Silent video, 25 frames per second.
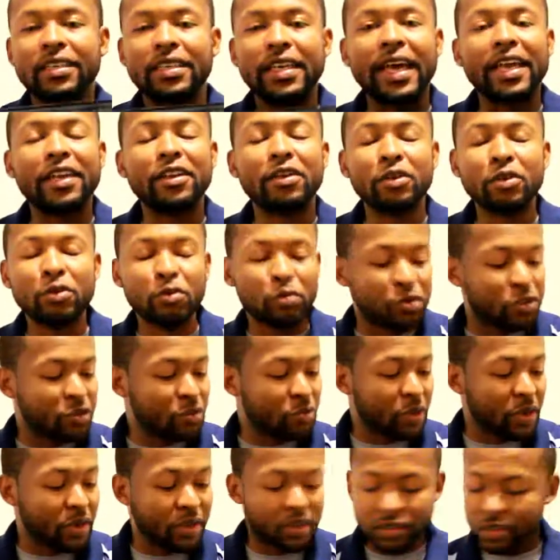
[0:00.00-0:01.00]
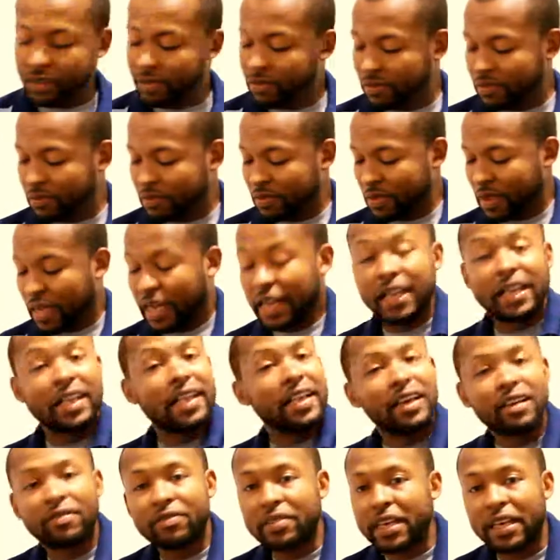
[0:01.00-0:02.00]
That new smell. I
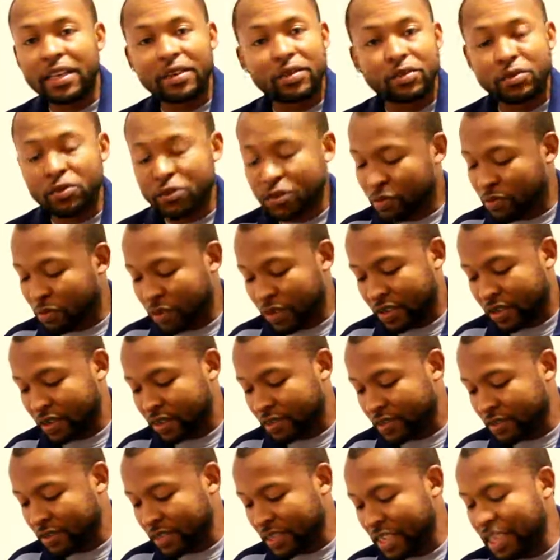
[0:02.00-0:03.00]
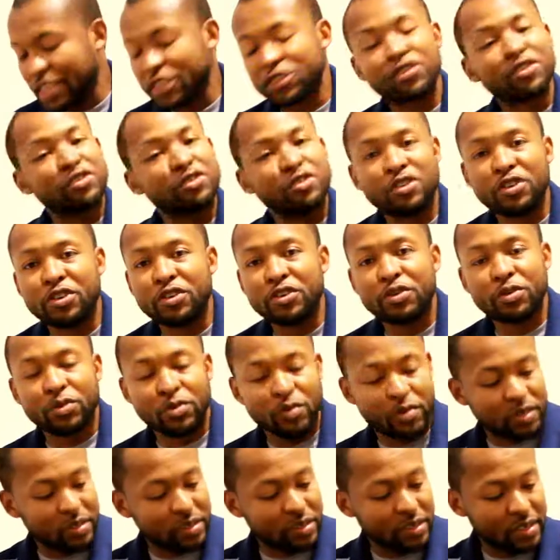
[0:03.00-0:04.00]
love that new smell. It's new.
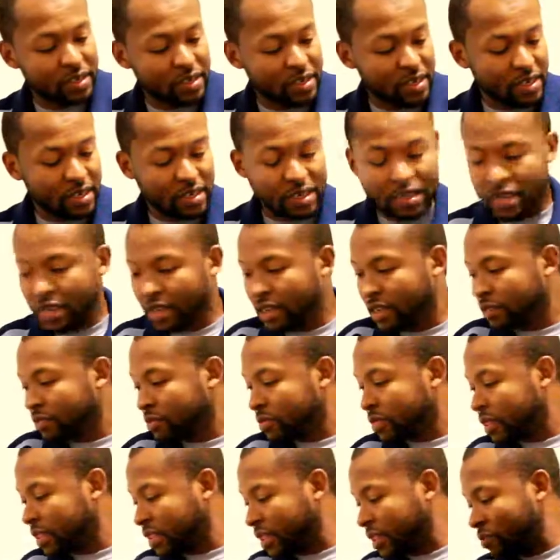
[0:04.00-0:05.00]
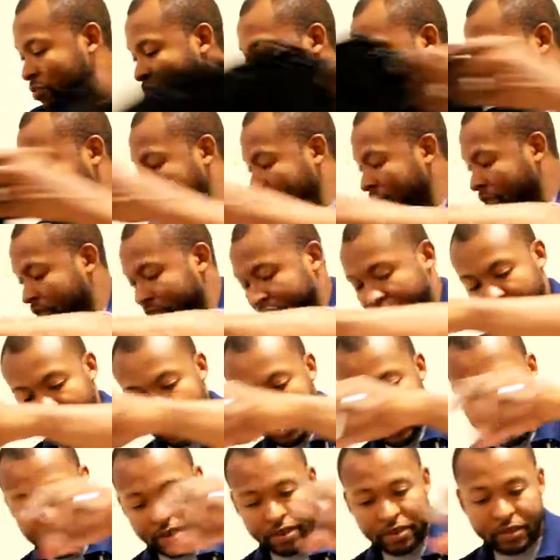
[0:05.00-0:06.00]
Okay, put that right
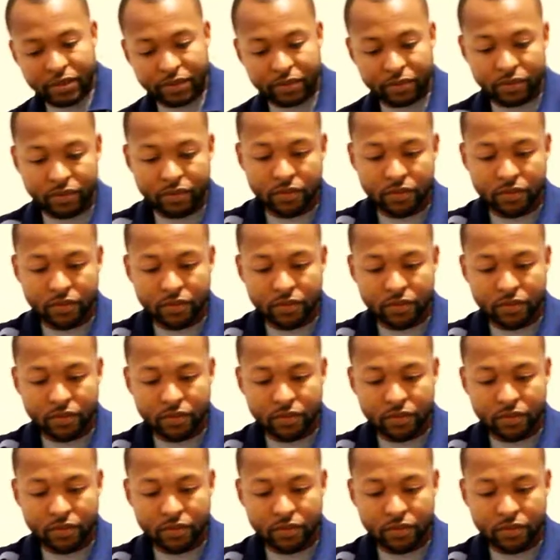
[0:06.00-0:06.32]
here.